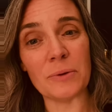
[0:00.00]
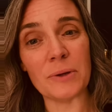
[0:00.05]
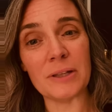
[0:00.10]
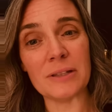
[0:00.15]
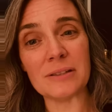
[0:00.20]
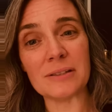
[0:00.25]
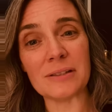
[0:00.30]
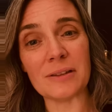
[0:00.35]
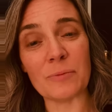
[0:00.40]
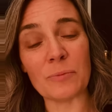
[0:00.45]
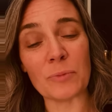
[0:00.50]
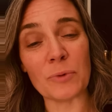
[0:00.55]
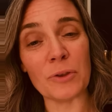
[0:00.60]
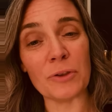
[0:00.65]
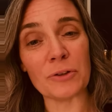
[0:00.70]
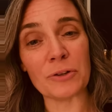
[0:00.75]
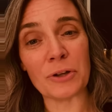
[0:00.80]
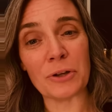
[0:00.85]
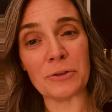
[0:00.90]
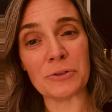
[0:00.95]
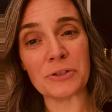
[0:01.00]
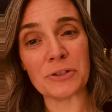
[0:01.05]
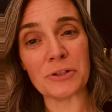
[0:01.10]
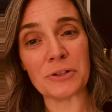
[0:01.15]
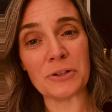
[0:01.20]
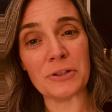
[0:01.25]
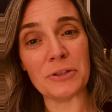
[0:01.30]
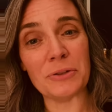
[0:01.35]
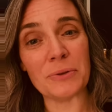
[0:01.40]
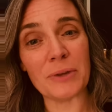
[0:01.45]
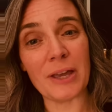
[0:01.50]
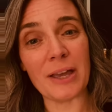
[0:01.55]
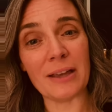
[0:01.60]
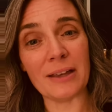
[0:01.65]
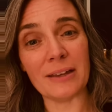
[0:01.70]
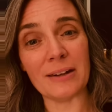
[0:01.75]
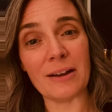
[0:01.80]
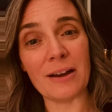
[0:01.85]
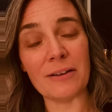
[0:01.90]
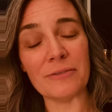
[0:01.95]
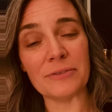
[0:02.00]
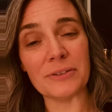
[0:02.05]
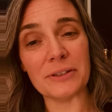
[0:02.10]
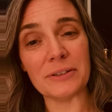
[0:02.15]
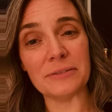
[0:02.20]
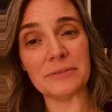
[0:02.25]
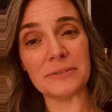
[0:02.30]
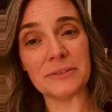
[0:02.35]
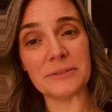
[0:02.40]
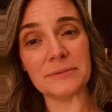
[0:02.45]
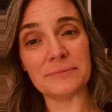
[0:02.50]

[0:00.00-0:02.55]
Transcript: it's some roller coaster you can't get off of